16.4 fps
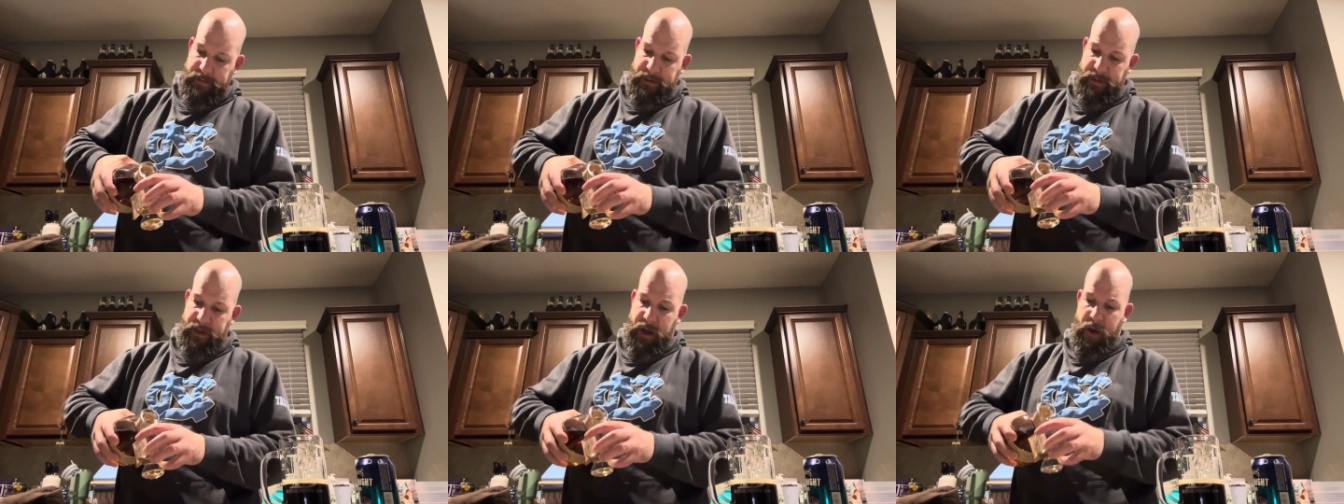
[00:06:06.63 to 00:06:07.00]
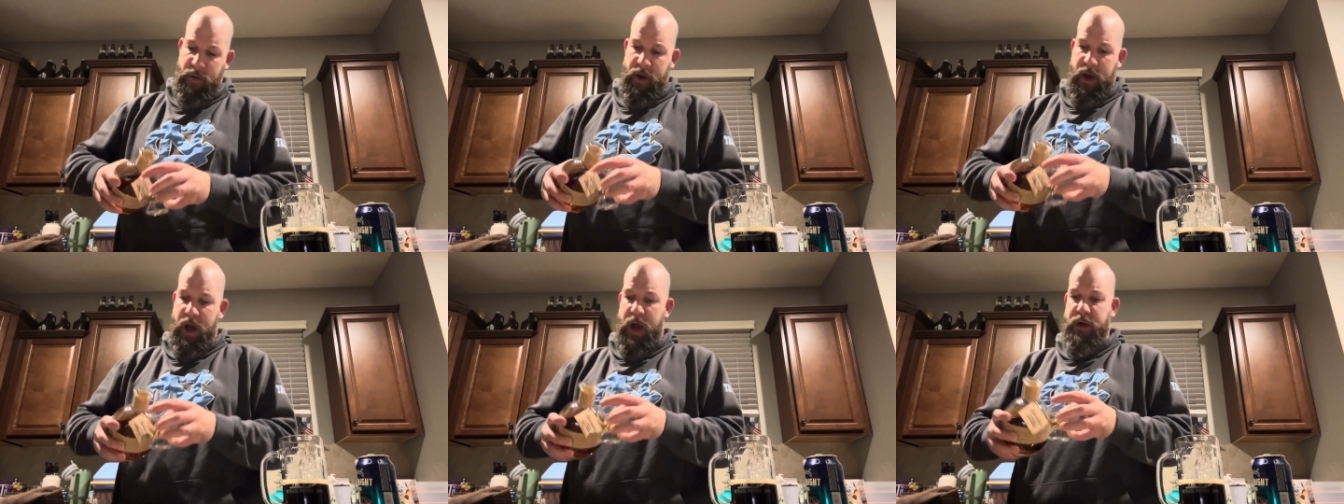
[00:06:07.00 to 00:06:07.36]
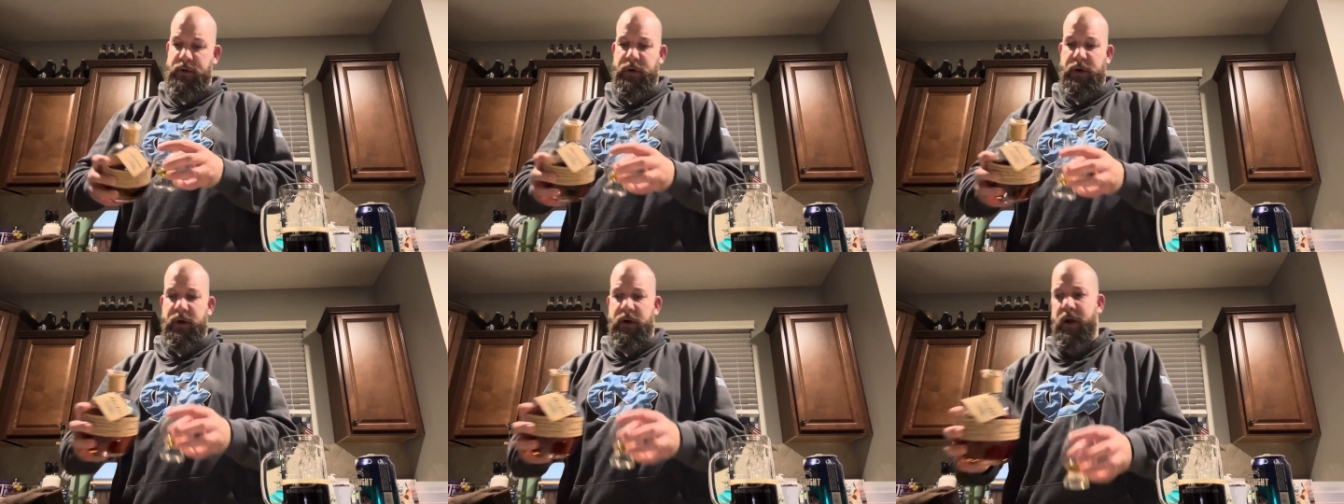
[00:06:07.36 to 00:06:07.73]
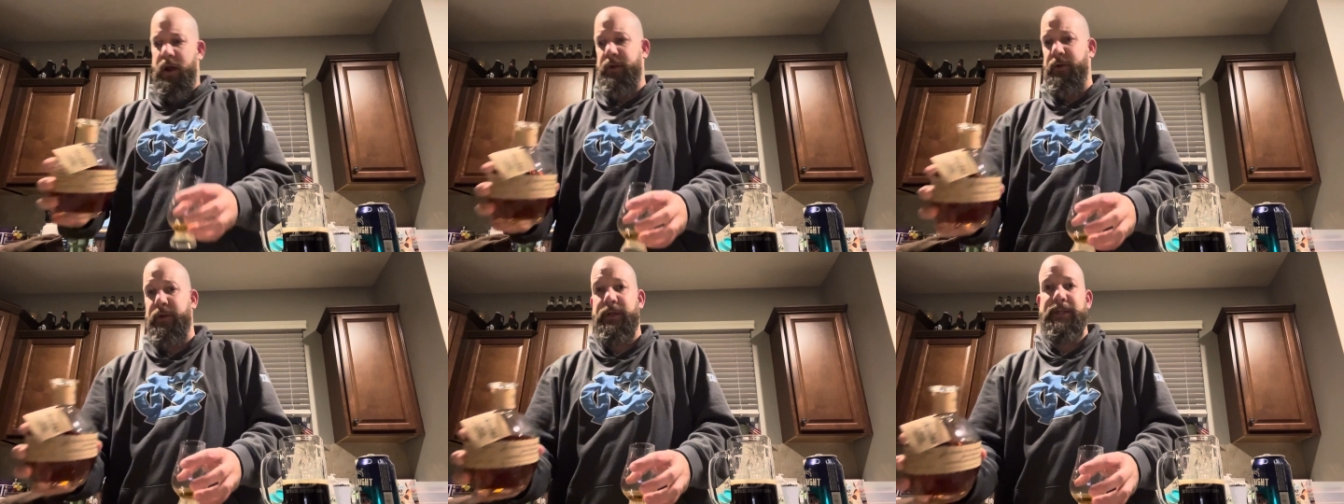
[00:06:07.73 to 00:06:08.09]
you know, 100 or
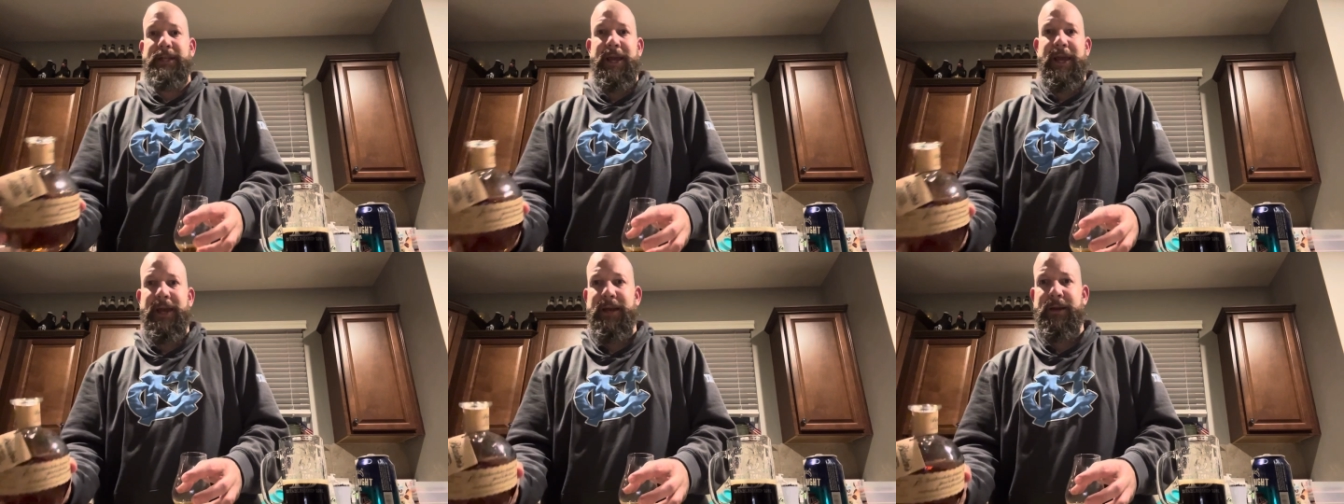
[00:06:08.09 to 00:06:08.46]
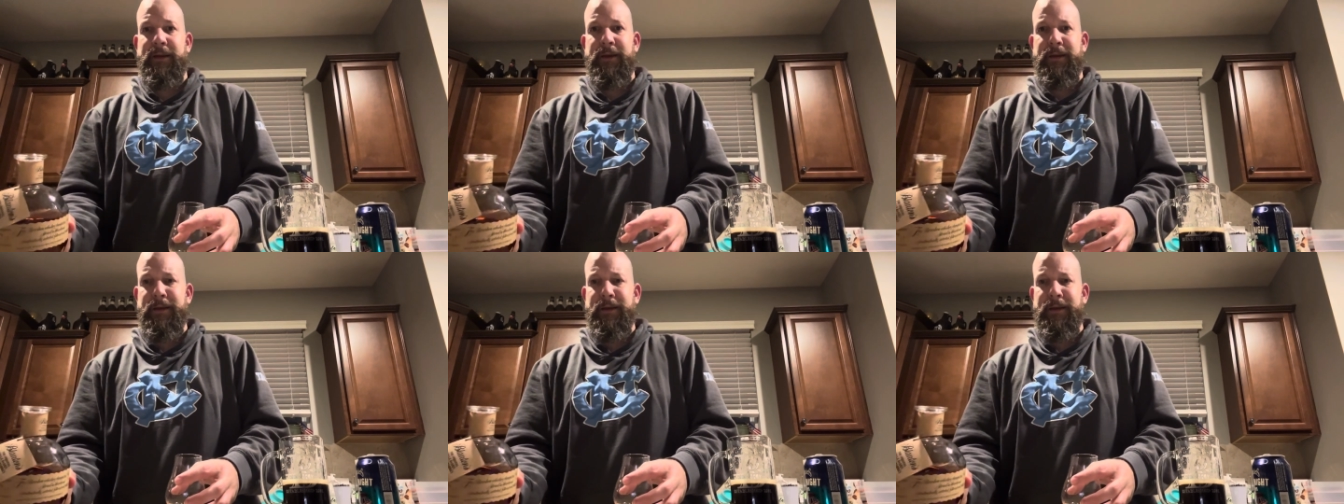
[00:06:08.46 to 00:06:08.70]
110.